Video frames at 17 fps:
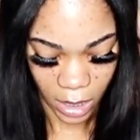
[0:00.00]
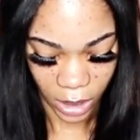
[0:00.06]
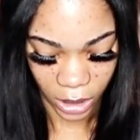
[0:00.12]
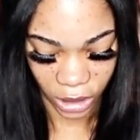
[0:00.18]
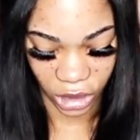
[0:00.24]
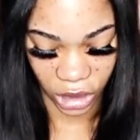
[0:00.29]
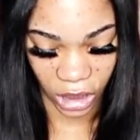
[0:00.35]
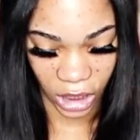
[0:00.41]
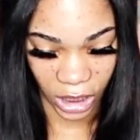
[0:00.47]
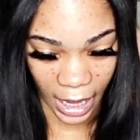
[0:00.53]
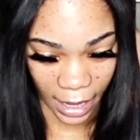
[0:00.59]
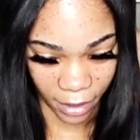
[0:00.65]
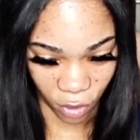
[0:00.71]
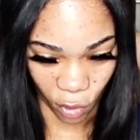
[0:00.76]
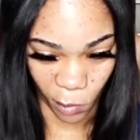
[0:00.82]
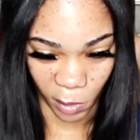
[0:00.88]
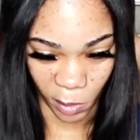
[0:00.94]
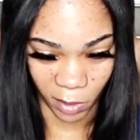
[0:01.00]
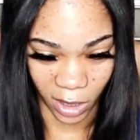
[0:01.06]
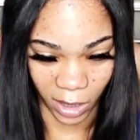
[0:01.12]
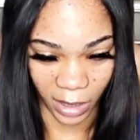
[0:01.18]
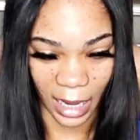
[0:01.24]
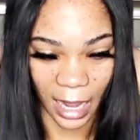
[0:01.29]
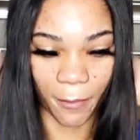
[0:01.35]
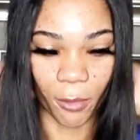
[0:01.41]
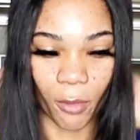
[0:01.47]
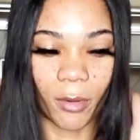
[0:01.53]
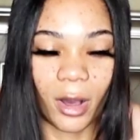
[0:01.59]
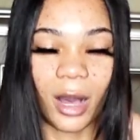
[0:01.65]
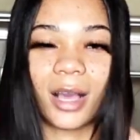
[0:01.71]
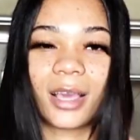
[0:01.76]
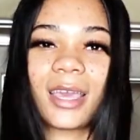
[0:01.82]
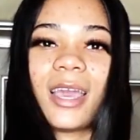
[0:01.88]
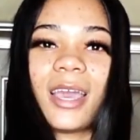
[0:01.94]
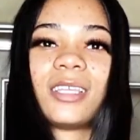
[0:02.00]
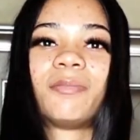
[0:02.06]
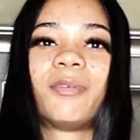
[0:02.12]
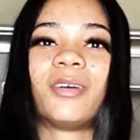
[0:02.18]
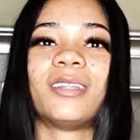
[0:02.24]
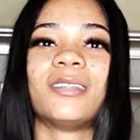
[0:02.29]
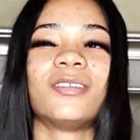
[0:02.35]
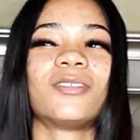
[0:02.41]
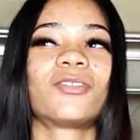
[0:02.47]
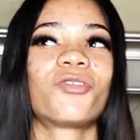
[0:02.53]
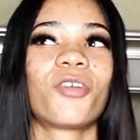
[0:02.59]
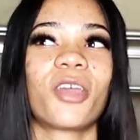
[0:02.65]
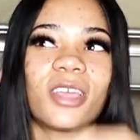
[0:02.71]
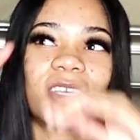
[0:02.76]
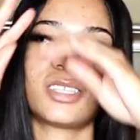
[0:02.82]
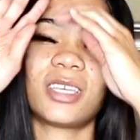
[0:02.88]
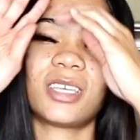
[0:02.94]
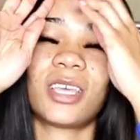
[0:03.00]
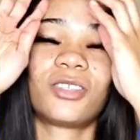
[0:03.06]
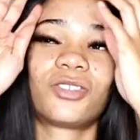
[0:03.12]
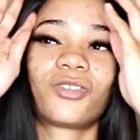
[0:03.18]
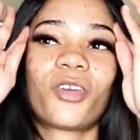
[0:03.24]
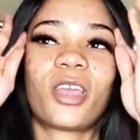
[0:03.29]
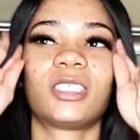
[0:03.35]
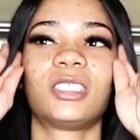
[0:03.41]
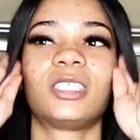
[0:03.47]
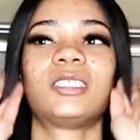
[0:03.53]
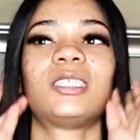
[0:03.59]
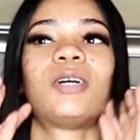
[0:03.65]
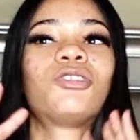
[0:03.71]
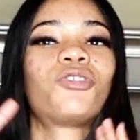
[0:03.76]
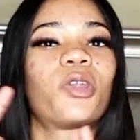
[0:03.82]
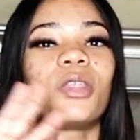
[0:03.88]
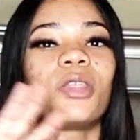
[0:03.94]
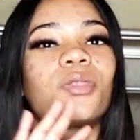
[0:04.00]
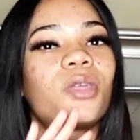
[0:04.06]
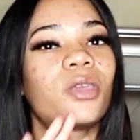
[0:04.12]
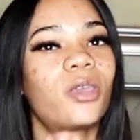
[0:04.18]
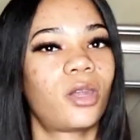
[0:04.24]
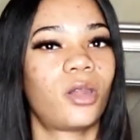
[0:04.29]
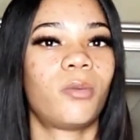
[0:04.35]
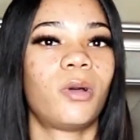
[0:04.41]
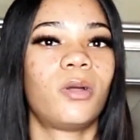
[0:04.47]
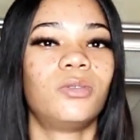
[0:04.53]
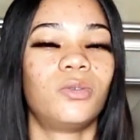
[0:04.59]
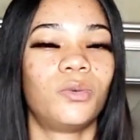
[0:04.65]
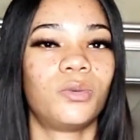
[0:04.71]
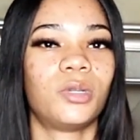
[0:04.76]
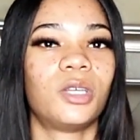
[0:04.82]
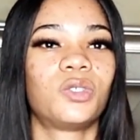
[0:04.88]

she had told me to put it on Apple Podcast, but it's crazy because I was already thinking about doing that.